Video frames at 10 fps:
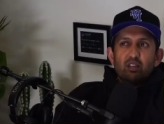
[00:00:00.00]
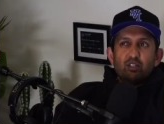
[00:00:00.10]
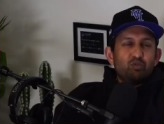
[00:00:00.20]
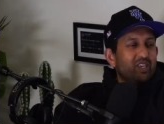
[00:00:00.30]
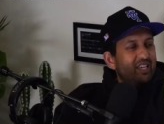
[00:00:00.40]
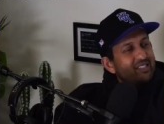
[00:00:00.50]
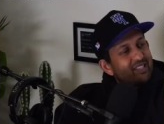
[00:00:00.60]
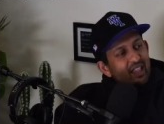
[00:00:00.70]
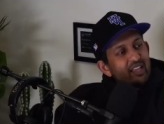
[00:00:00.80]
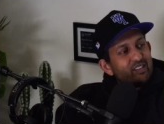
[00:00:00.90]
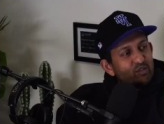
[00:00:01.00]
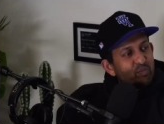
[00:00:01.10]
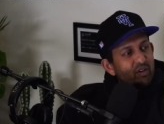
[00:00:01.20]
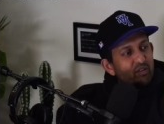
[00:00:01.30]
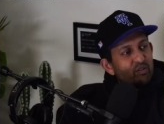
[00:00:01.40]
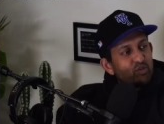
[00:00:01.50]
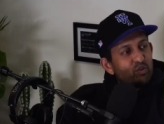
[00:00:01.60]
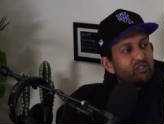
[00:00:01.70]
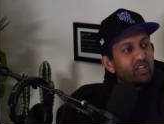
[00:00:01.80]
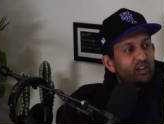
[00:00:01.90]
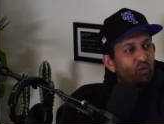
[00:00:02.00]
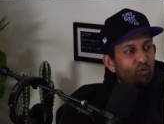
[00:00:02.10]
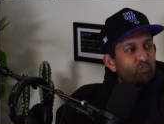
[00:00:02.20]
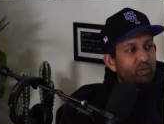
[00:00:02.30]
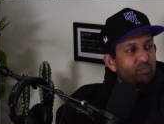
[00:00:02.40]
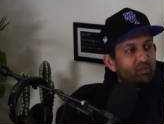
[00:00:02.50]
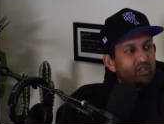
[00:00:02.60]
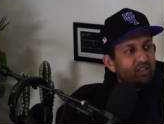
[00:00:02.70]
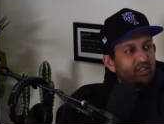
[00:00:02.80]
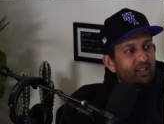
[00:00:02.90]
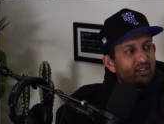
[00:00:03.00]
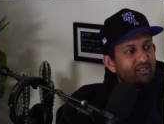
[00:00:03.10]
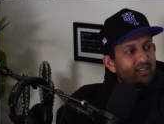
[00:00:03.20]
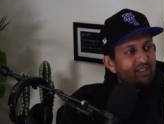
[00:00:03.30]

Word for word: do kids like superheroes, or it's like an old people thing now?